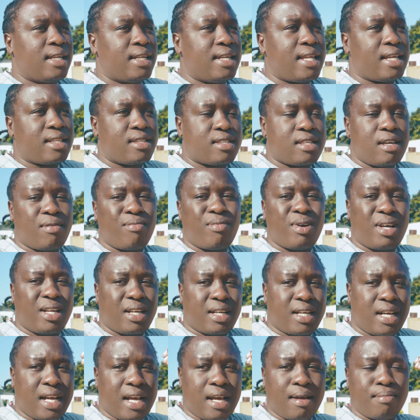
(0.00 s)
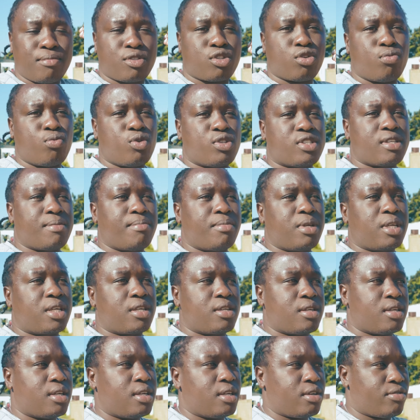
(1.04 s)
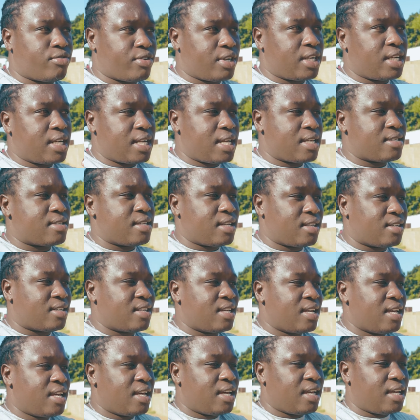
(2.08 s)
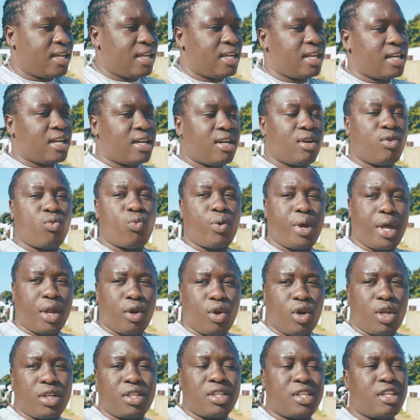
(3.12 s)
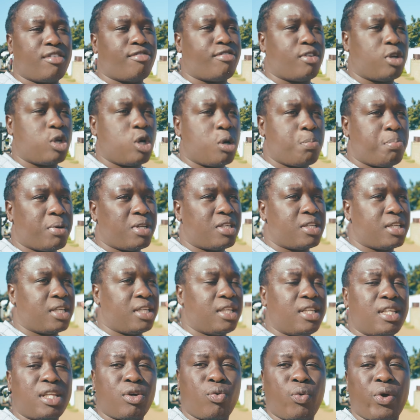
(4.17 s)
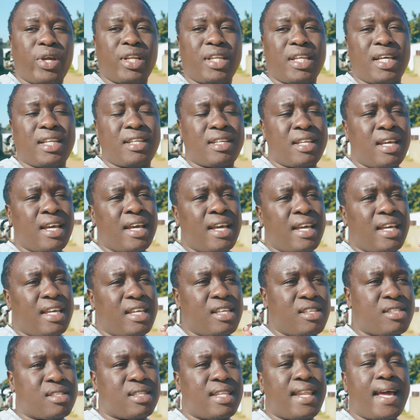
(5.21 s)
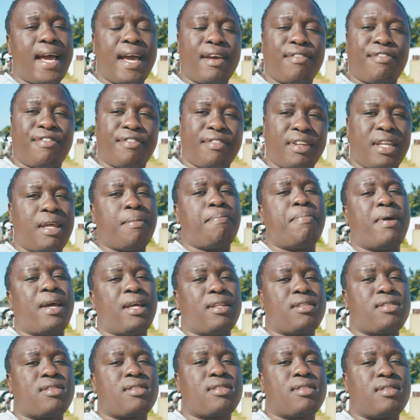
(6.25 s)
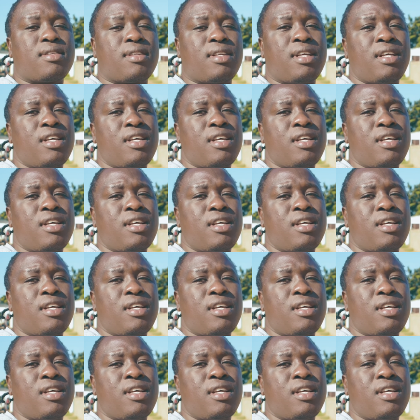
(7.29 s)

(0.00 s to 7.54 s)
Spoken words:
that someone comes to Mozambique, he realized that here we are not developed in the way that his life depends.